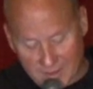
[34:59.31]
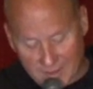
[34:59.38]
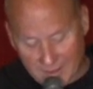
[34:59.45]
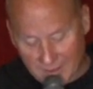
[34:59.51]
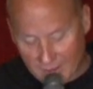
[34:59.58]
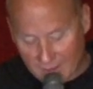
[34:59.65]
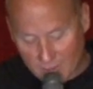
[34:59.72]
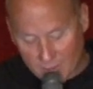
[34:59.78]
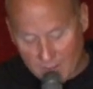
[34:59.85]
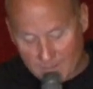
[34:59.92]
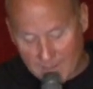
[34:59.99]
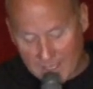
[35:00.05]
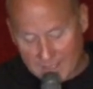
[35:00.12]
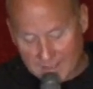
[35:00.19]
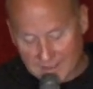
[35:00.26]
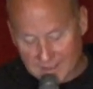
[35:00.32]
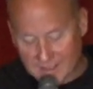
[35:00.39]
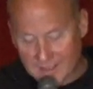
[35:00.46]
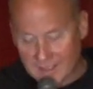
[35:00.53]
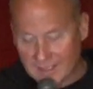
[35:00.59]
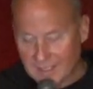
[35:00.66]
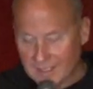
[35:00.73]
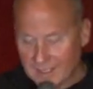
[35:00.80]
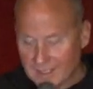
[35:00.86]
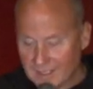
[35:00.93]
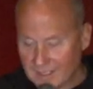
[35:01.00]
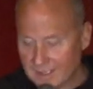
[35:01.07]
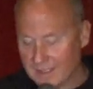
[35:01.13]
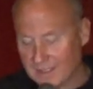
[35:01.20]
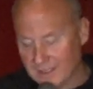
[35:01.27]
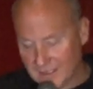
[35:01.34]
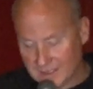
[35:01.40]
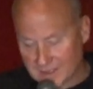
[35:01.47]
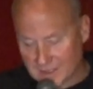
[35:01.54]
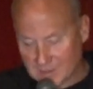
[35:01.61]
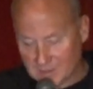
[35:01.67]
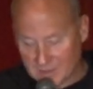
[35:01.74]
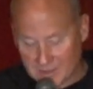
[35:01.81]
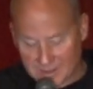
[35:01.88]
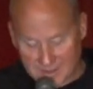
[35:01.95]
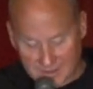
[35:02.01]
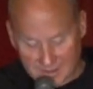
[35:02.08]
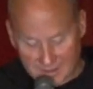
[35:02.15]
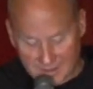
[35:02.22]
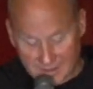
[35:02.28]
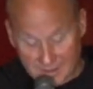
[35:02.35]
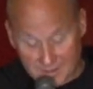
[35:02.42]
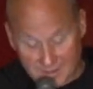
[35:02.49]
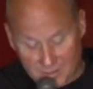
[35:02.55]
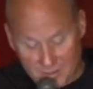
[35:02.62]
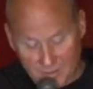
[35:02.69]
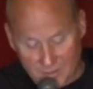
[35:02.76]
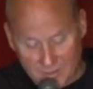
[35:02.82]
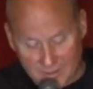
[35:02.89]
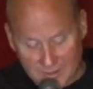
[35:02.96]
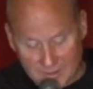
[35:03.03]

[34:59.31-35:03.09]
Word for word: uh, on the way back, he said his experience, and, true,